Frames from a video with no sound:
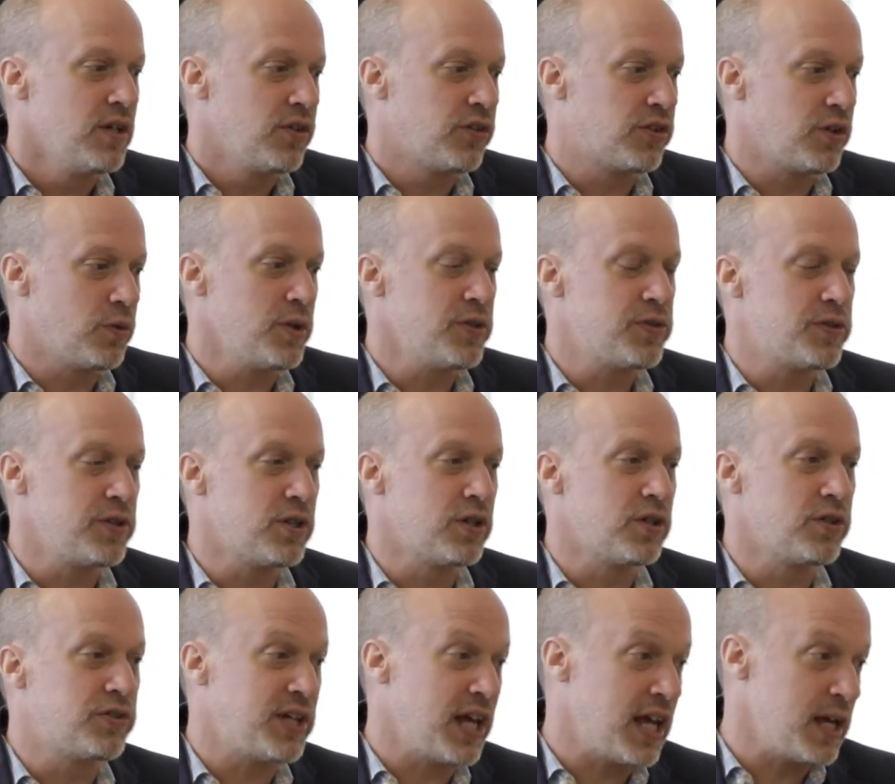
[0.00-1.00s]
So with
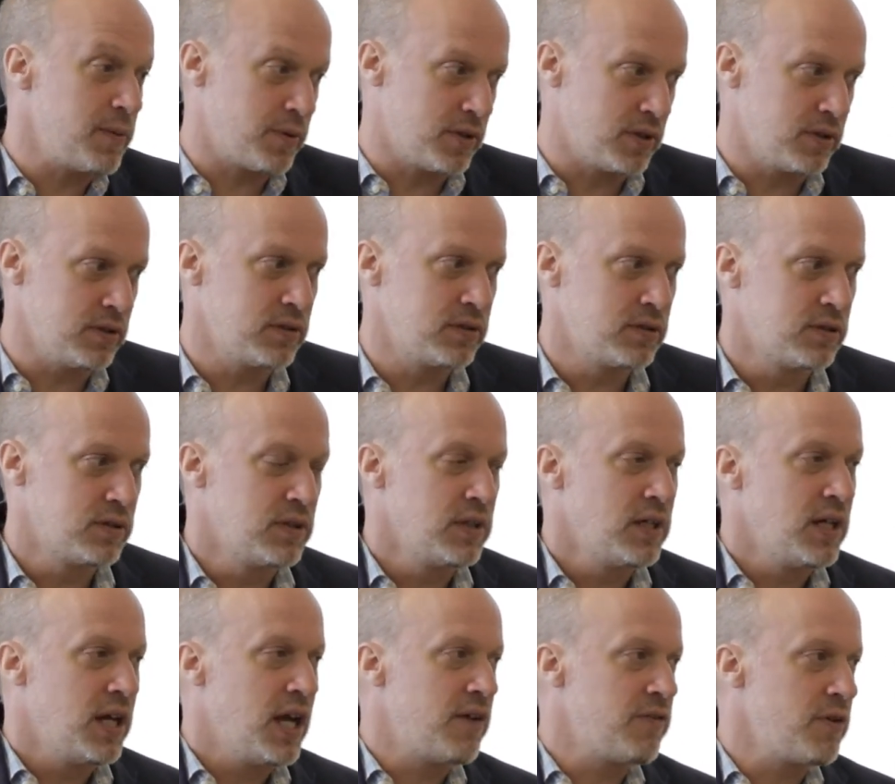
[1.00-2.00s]
your table,
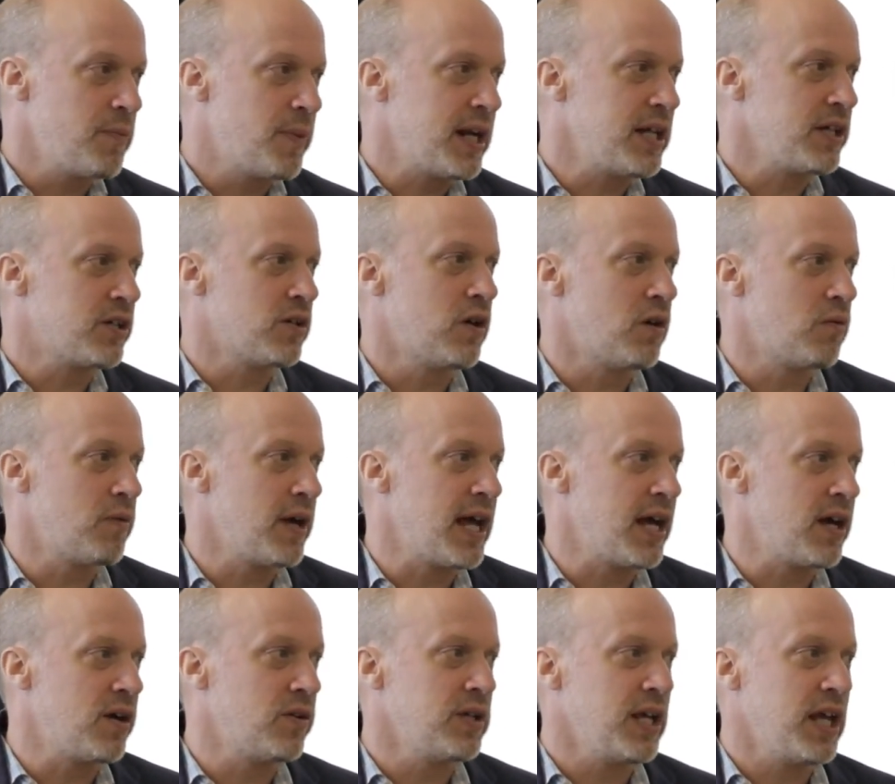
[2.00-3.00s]
everybody go
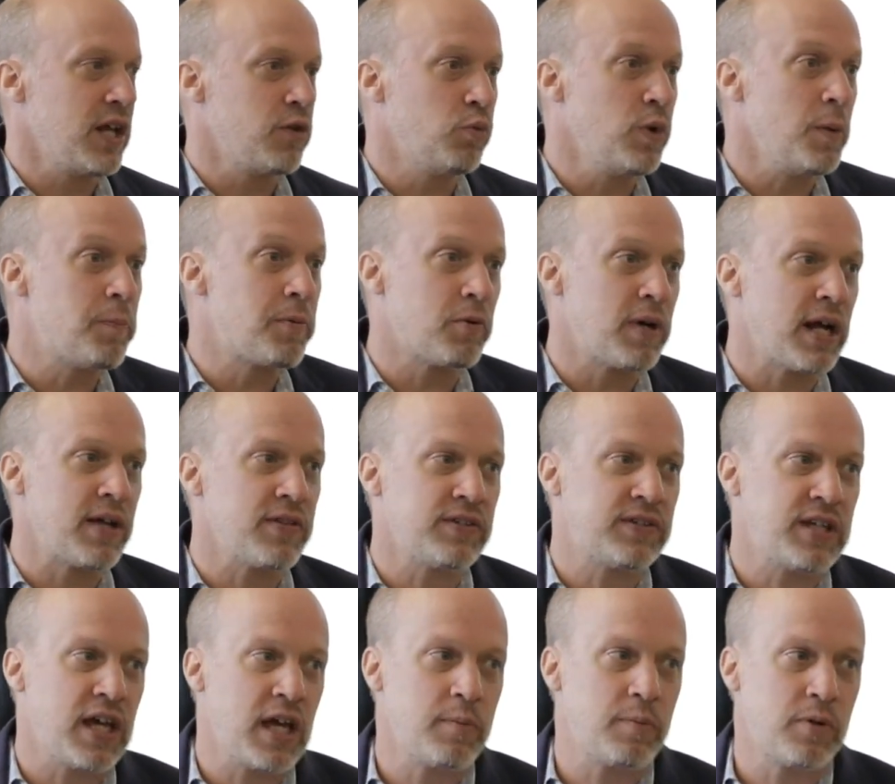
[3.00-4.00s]
around and whip around the
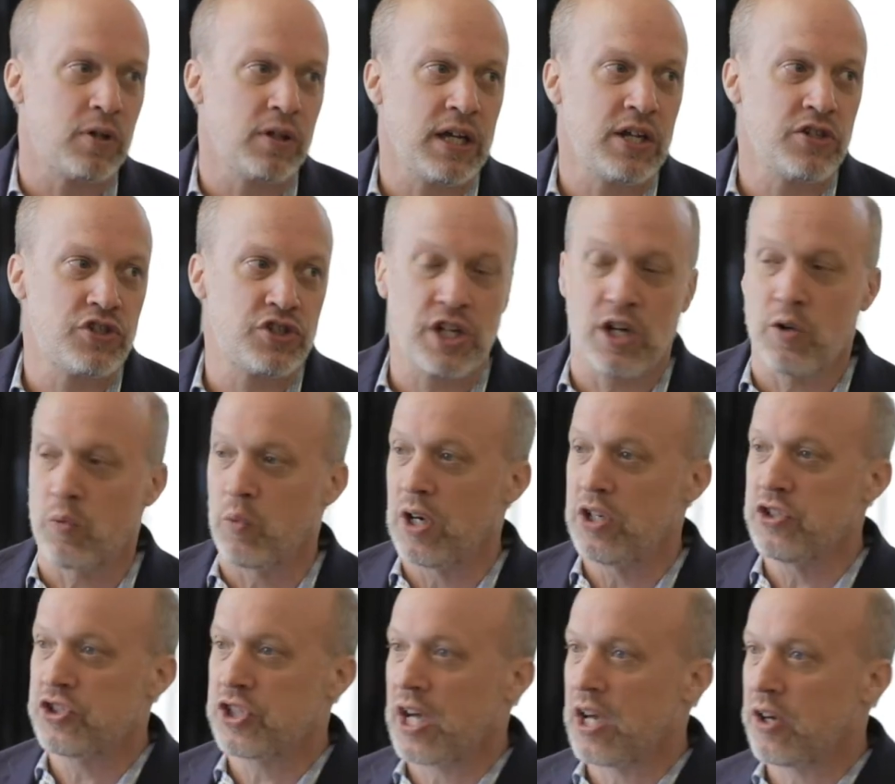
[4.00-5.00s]
table and share
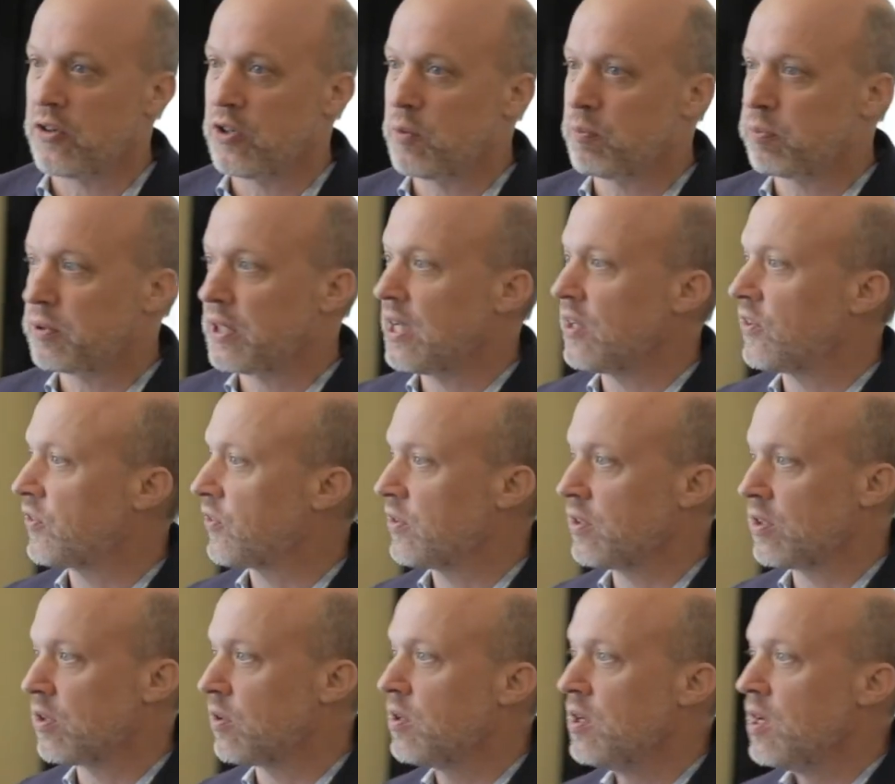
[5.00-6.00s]
one childhood place.
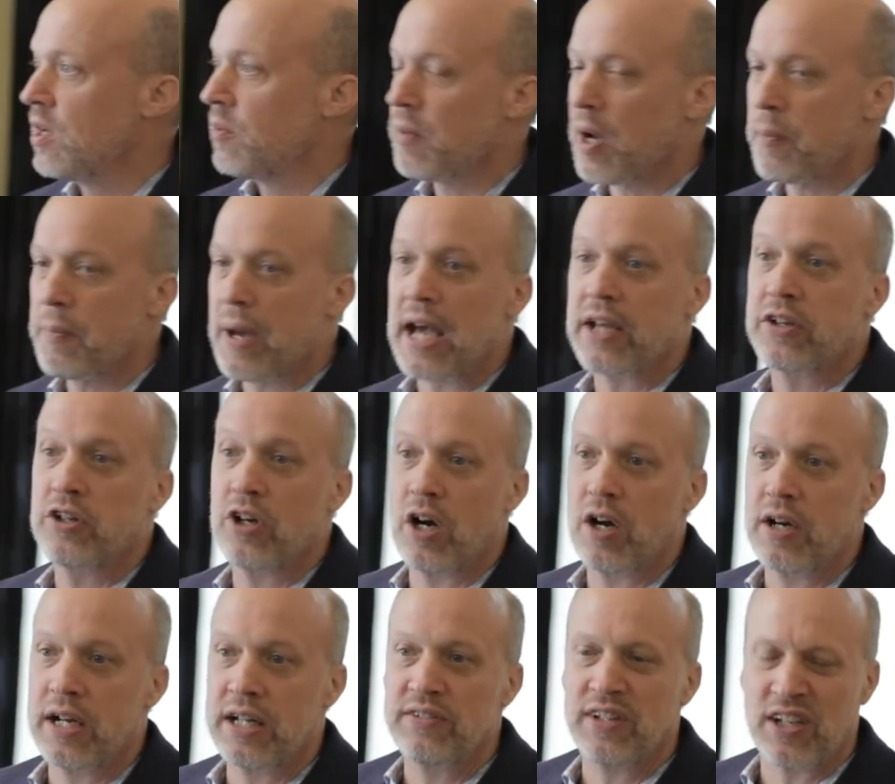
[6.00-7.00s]
You know, my
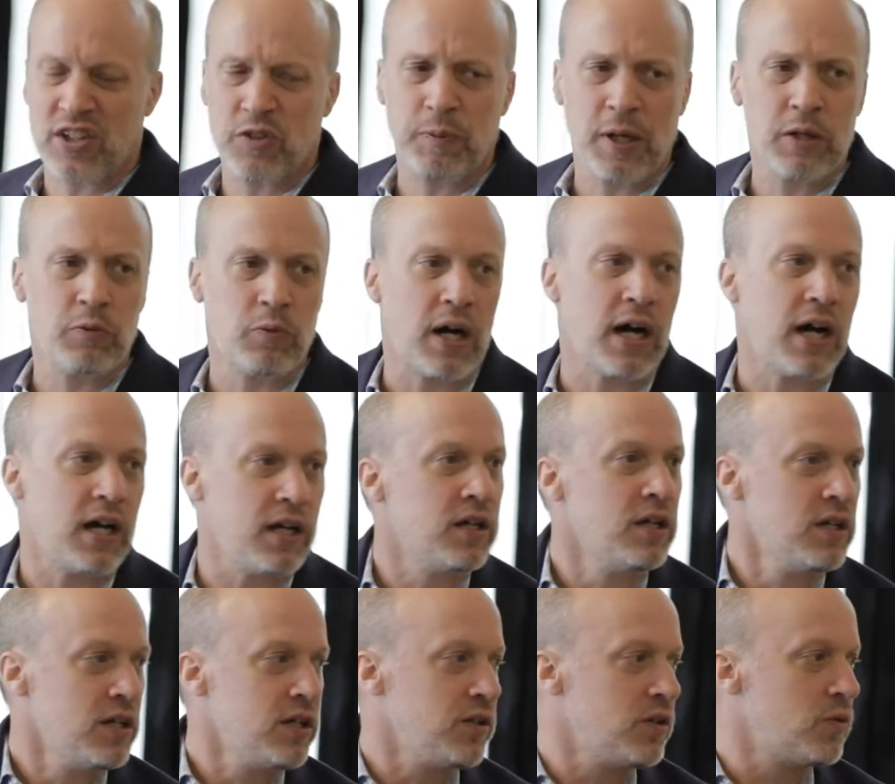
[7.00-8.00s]
backyard, and explain why.
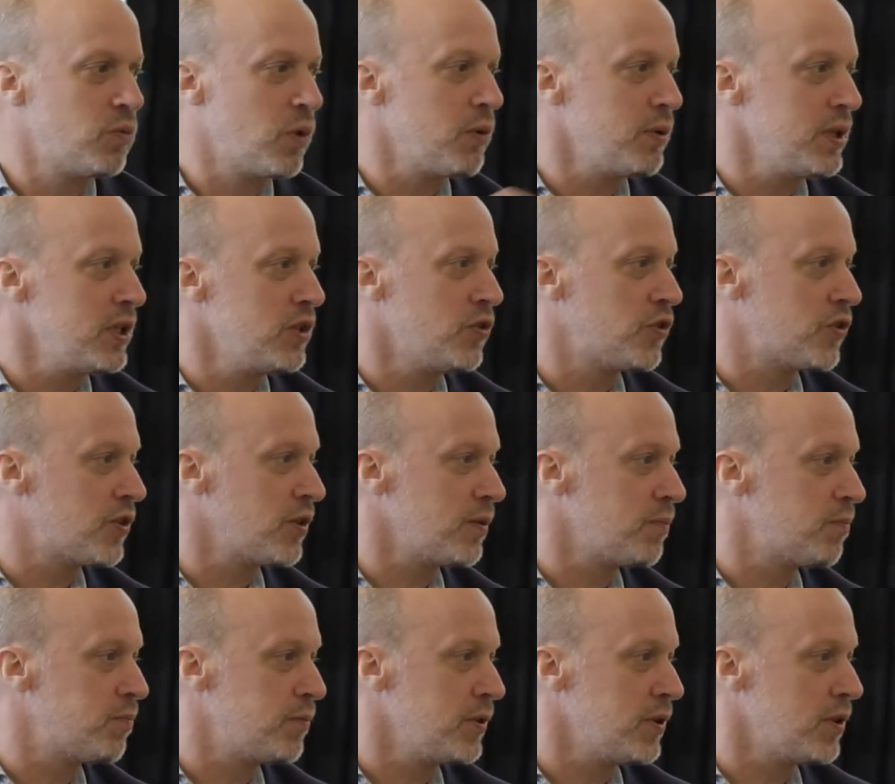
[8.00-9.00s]
You know, where we used
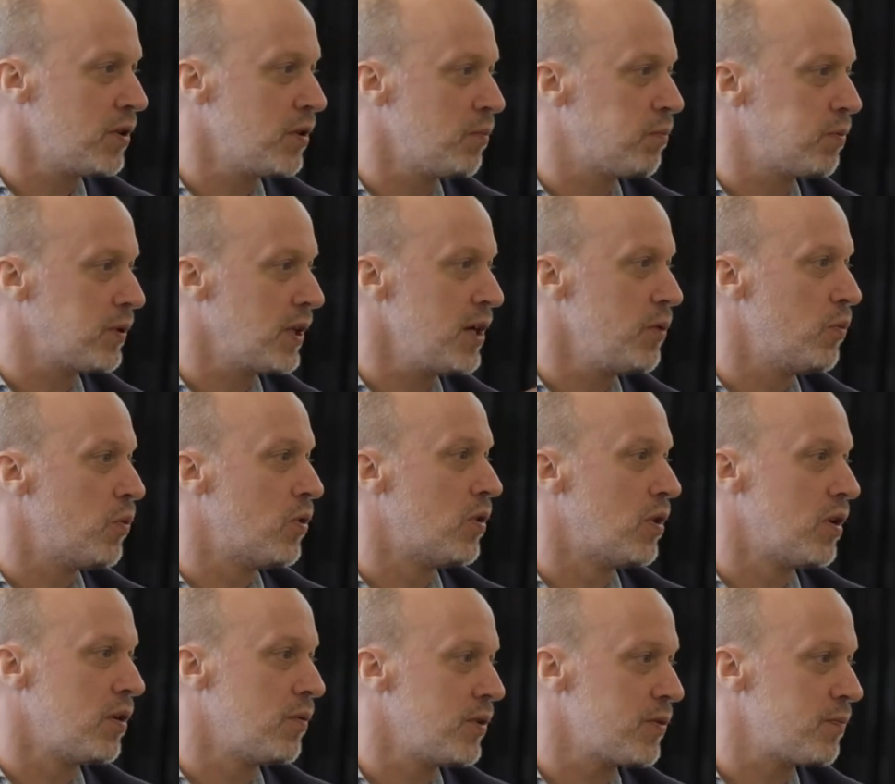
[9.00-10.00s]
to, you know, play
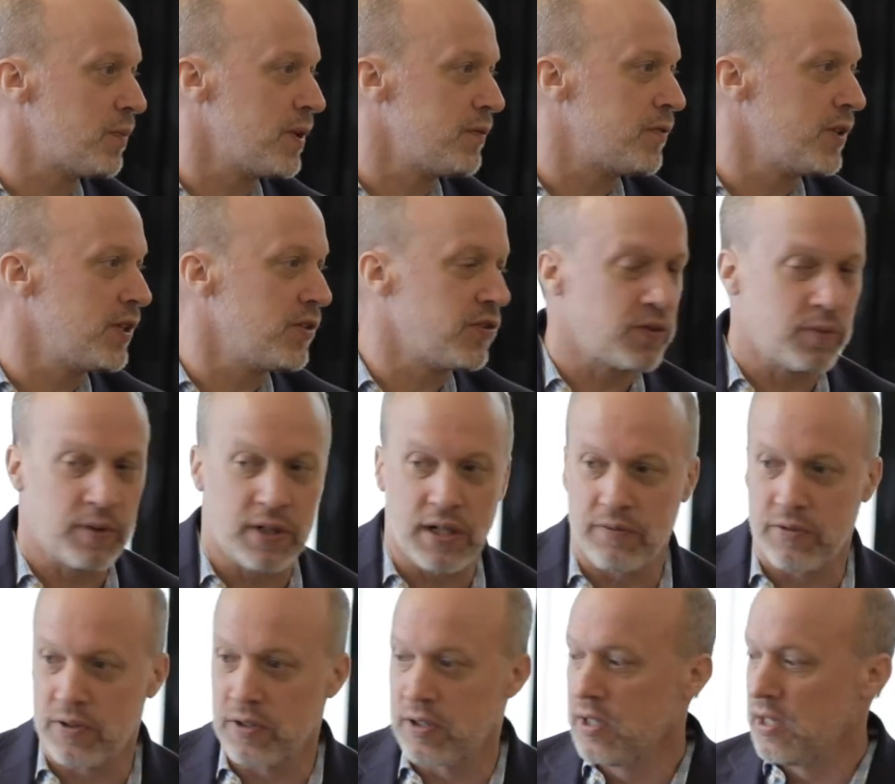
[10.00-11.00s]
war with my friends or
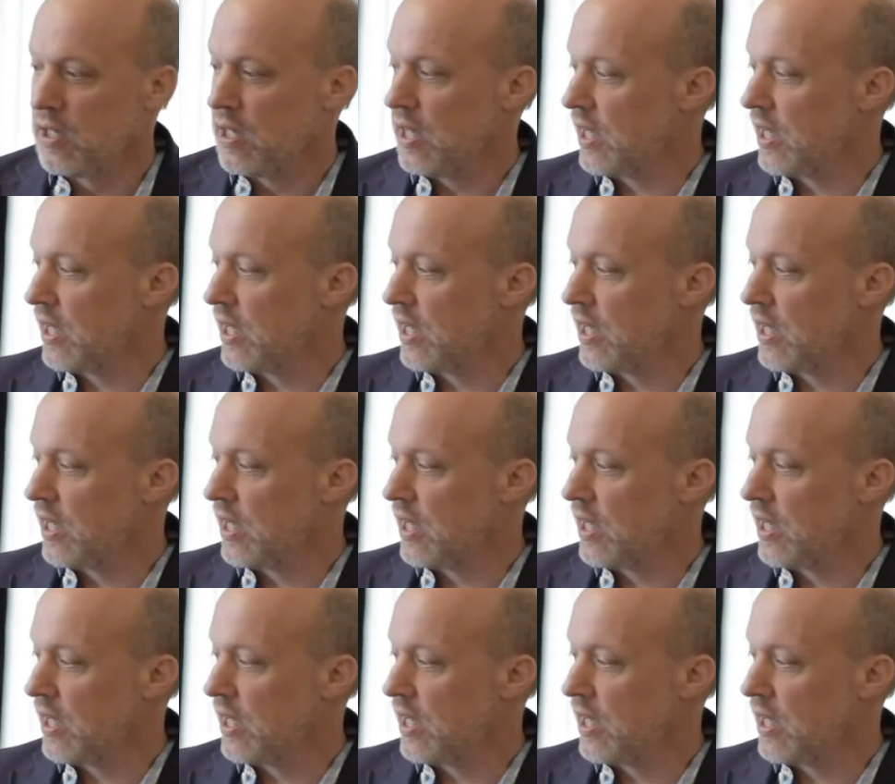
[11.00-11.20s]
whatever.